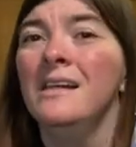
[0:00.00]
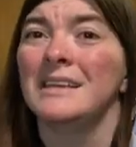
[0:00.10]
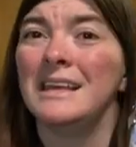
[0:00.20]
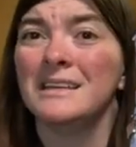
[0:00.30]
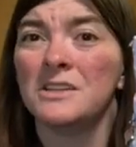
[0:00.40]
The
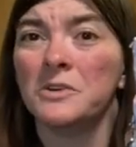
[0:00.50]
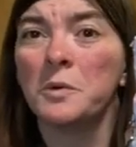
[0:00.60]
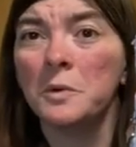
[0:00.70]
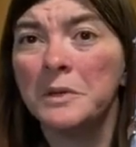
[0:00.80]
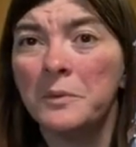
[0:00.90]
kids aren't
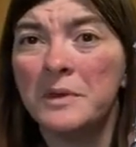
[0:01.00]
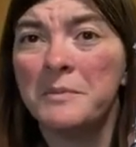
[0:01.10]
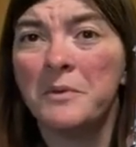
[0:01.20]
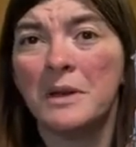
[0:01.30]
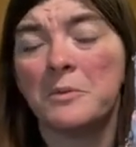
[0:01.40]
normally with
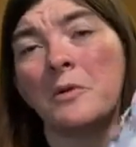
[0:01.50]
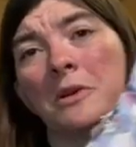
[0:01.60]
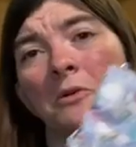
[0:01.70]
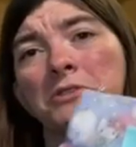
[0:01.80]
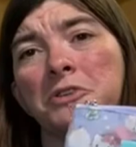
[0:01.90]
me when I'm going
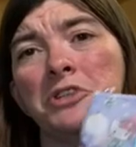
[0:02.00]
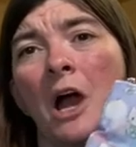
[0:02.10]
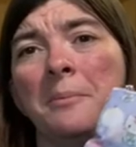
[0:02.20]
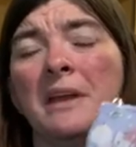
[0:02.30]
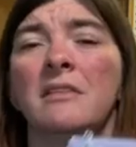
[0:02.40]
grocery
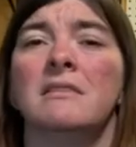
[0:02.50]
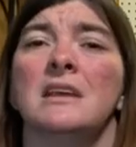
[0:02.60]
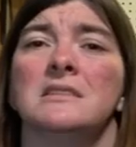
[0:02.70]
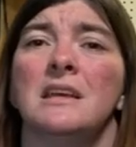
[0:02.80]
shopping and things